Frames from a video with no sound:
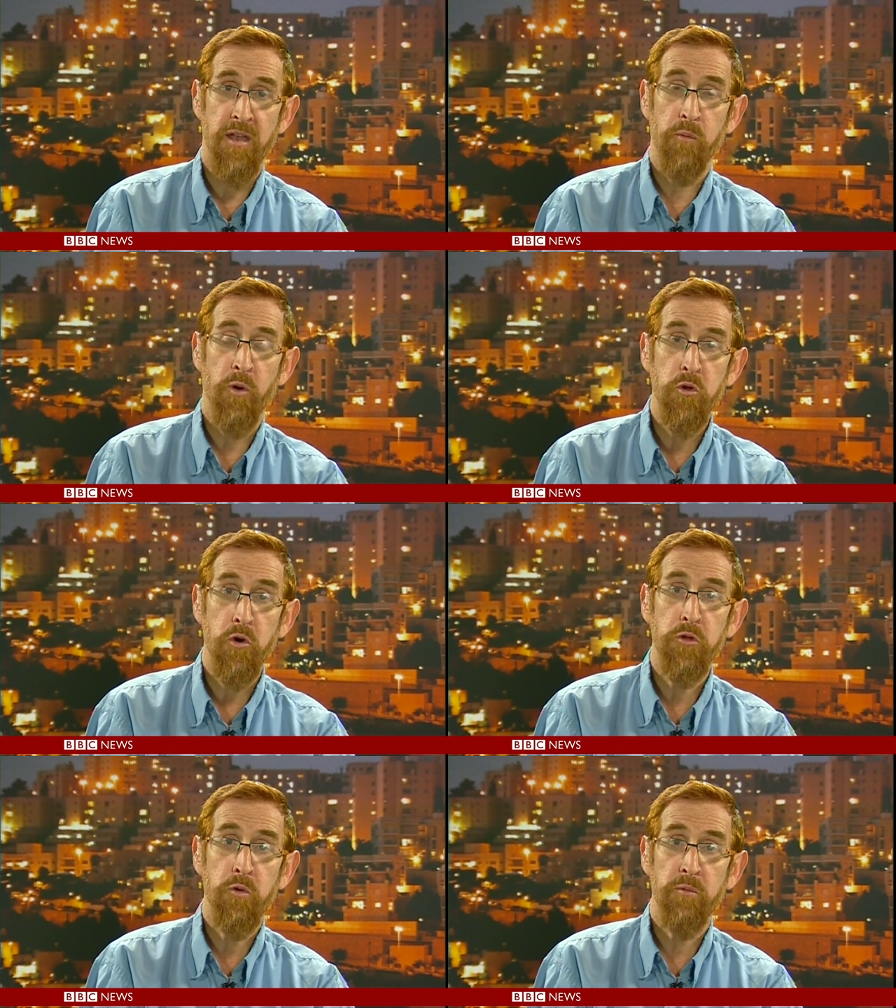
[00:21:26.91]
And what you
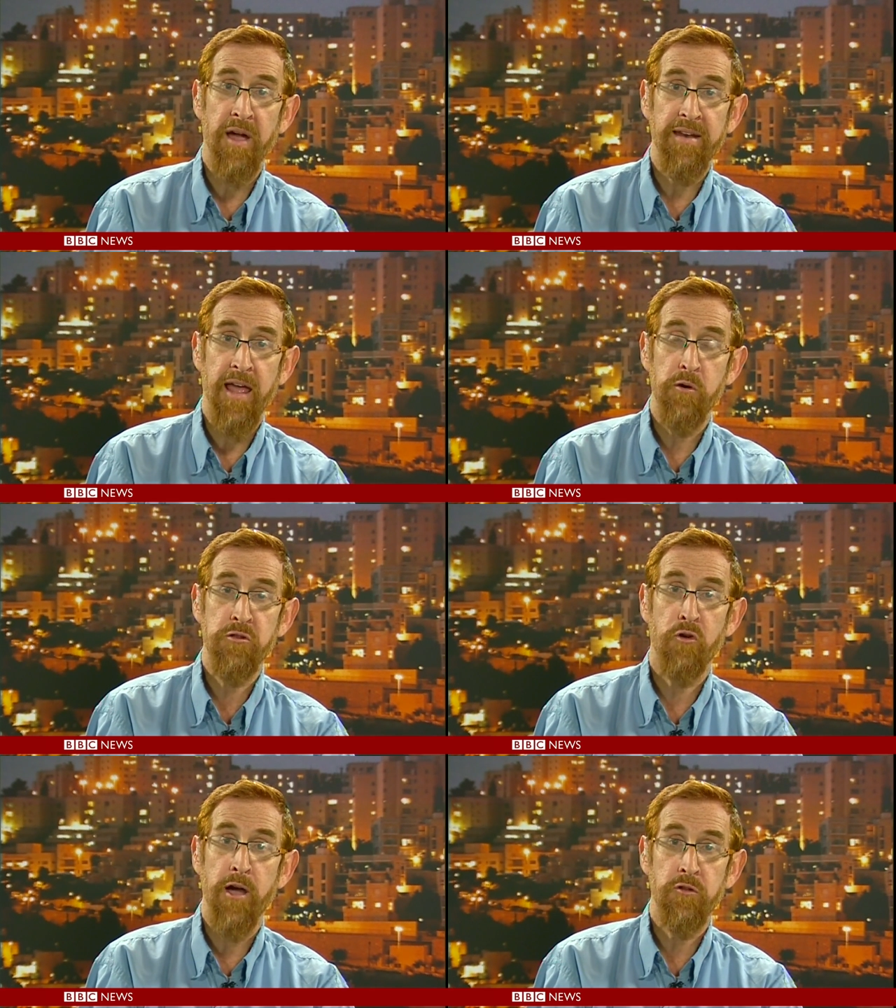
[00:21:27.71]
are doing right now is
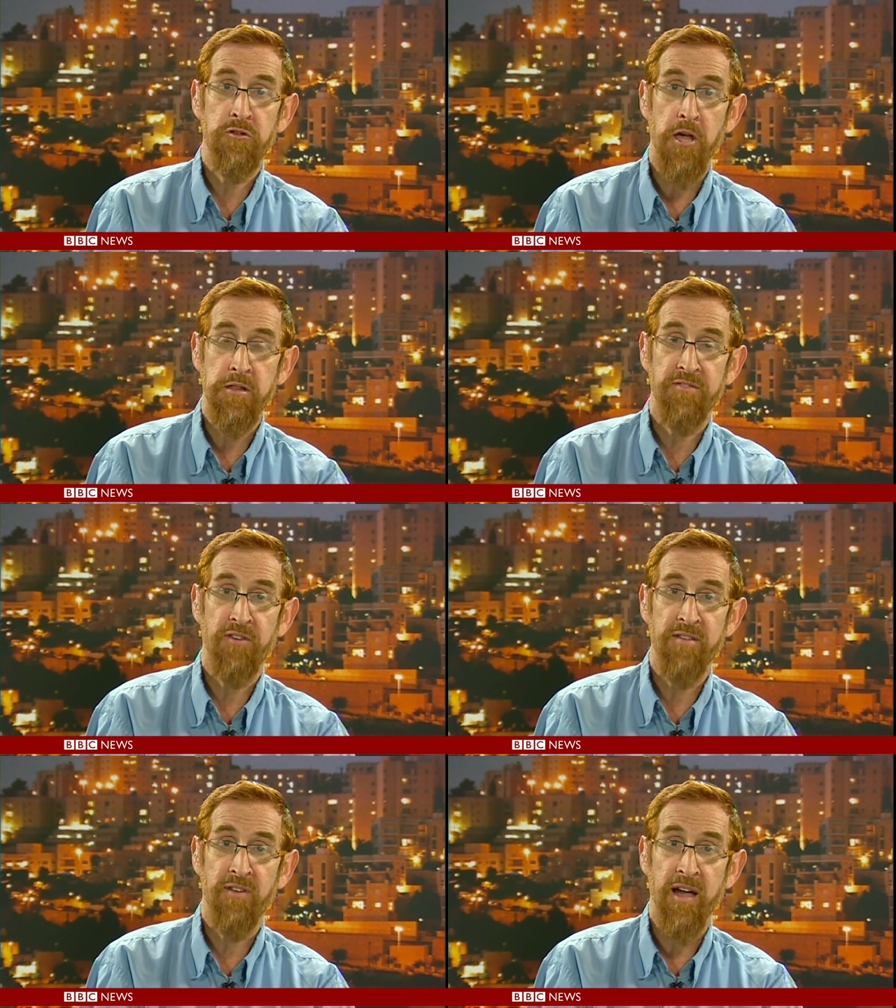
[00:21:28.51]
trying to
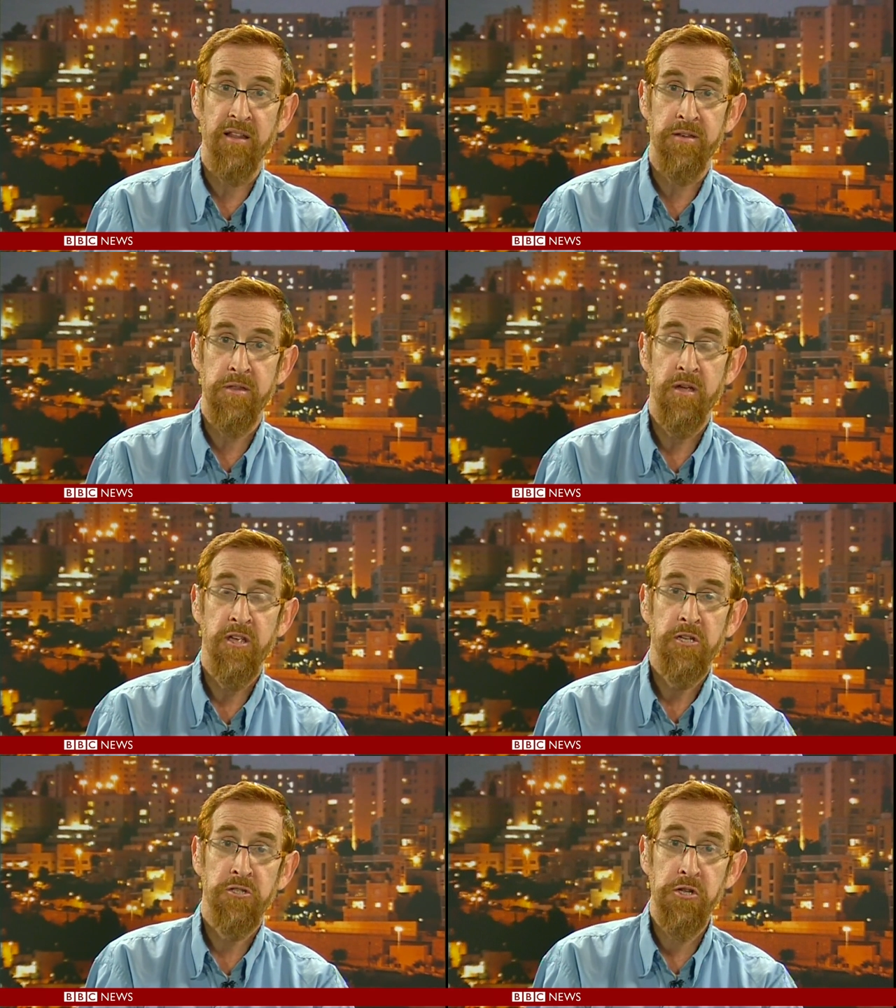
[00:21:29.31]
justify violence.
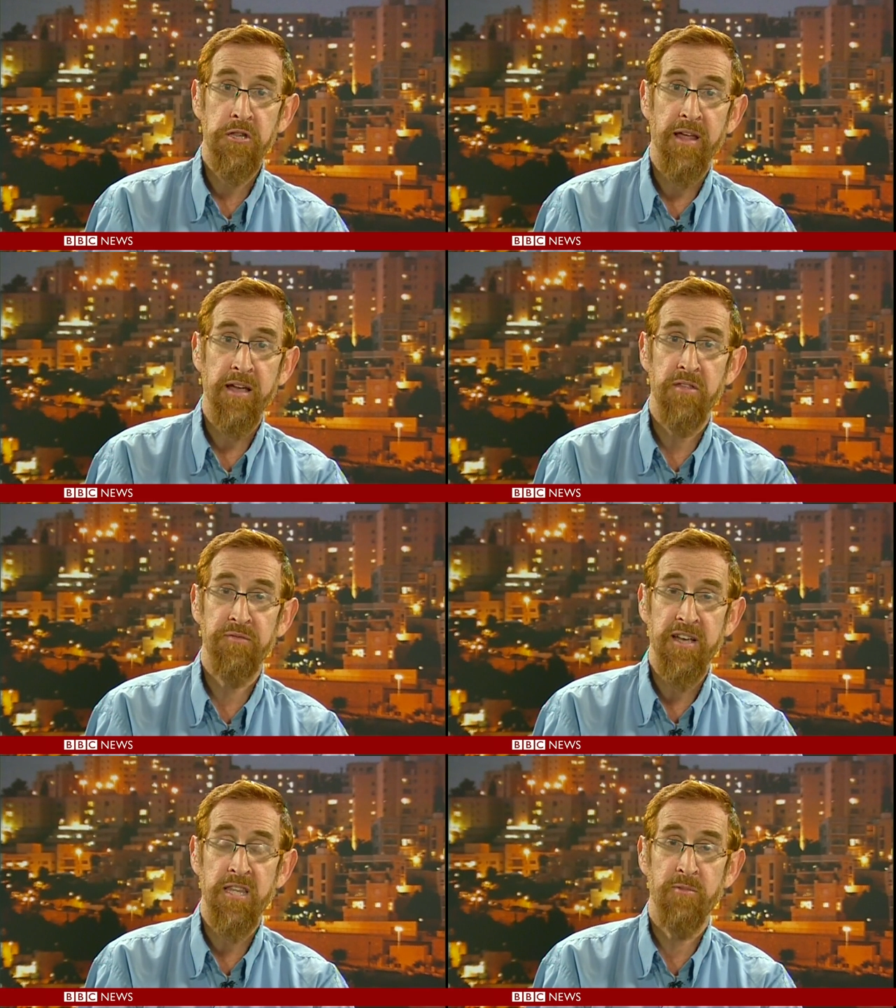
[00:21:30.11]
Just like the
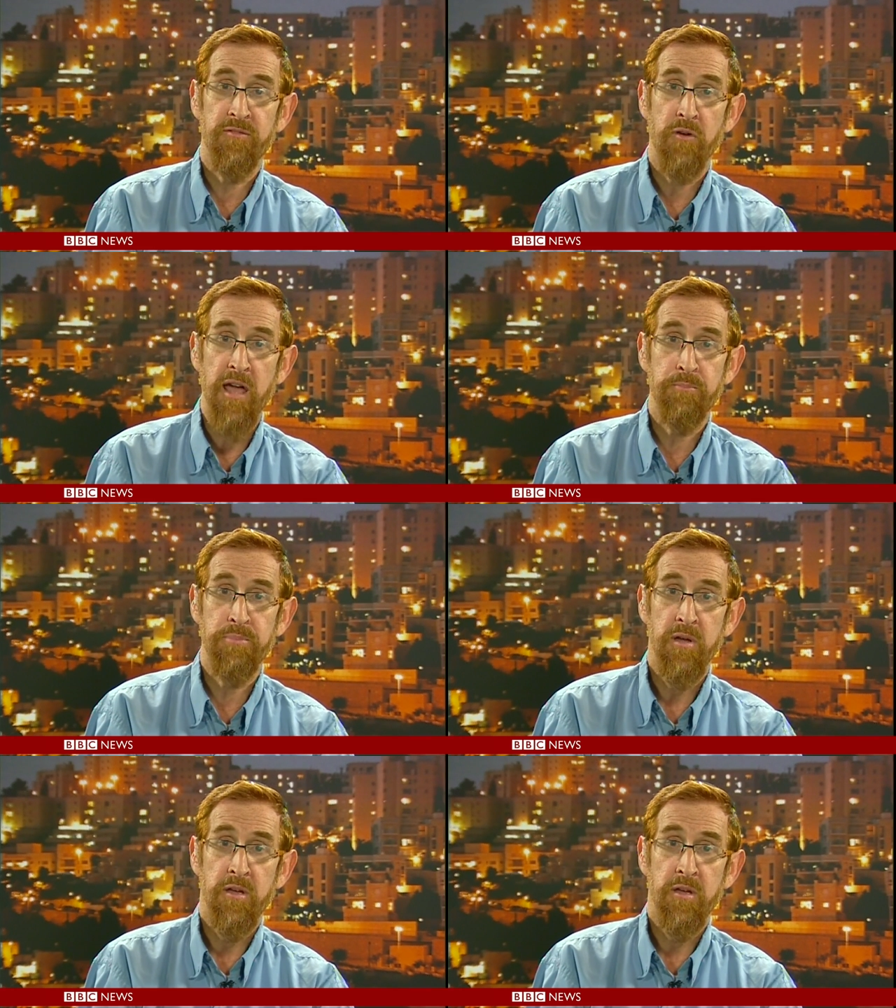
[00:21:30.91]
victim of rape